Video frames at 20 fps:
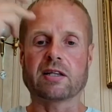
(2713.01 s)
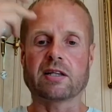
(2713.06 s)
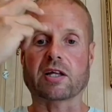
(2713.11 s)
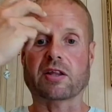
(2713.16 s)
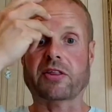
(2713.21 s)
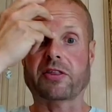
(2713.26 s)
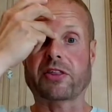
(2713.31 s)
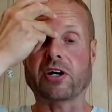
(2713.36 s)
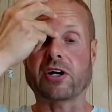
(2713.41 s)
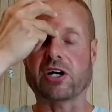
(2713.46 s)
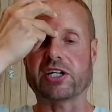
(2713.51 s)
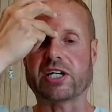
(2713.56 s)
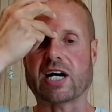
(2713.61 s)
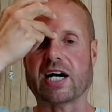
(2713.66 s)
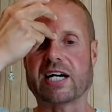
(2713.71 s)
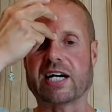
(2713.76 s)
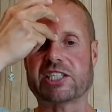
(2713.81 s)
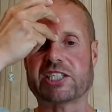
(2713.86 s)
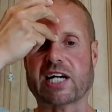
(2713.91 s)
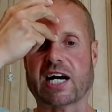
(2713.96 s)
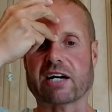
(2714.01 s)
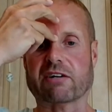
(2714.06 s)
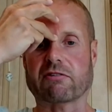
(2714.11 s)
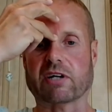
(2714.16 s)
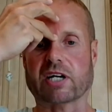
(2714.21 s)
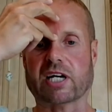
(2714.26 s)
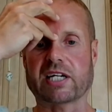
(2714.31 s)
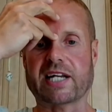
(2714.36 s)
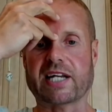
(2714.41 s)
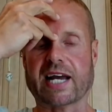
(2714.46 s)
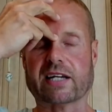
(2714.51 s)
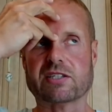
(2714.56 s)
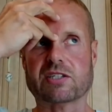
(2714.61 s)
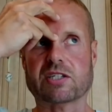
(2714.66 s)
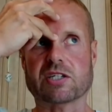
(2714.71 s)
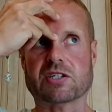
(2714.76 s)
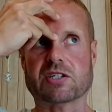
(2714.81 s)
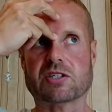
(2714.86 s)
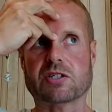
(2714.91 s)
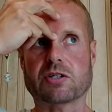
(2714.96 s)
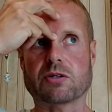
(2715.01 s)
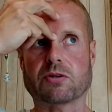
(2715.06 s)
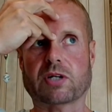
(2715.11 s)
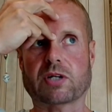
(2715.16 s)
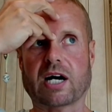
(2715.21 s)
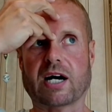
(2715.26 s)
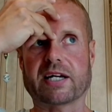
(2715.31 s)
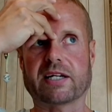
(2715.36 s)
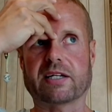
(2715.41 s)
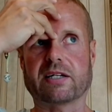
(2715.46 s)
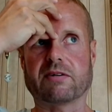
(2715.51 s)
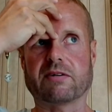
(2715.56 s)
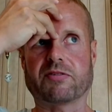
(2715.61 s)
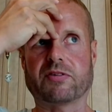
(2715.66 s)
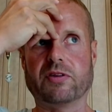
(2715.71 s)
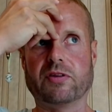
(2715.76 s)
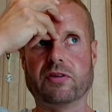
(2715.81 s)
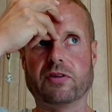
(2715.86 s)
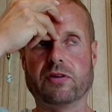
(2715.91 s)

The third eye chakra connects us to kind of